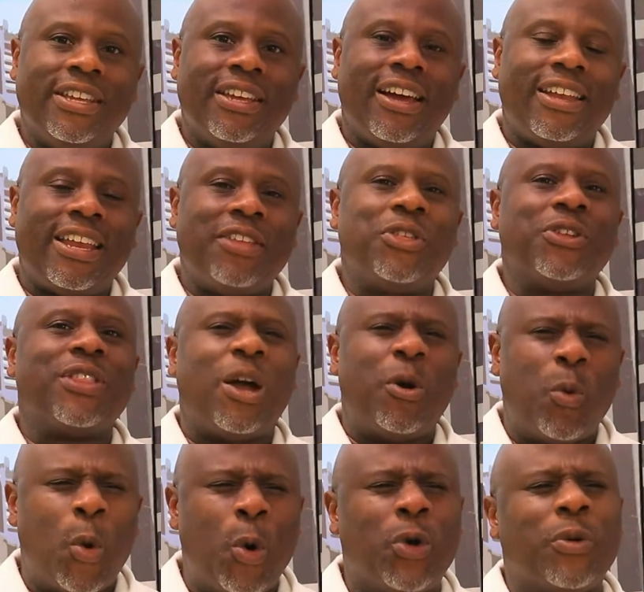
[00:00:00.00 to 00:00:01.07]
And I think that
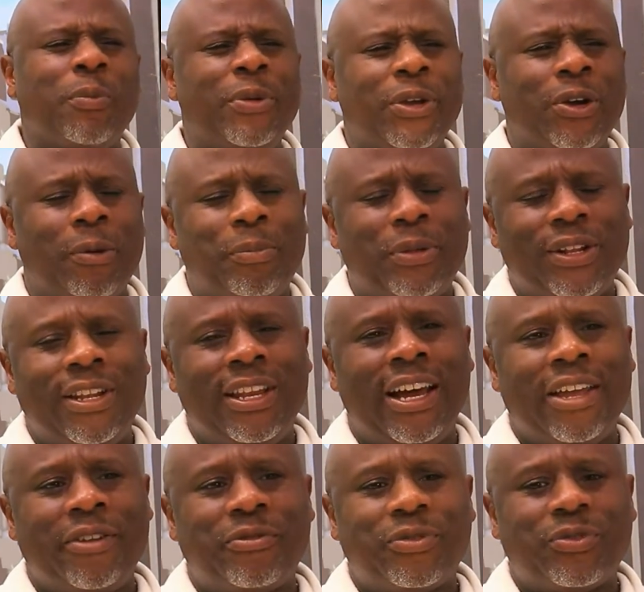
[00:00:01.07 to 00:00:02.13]
woke me up in life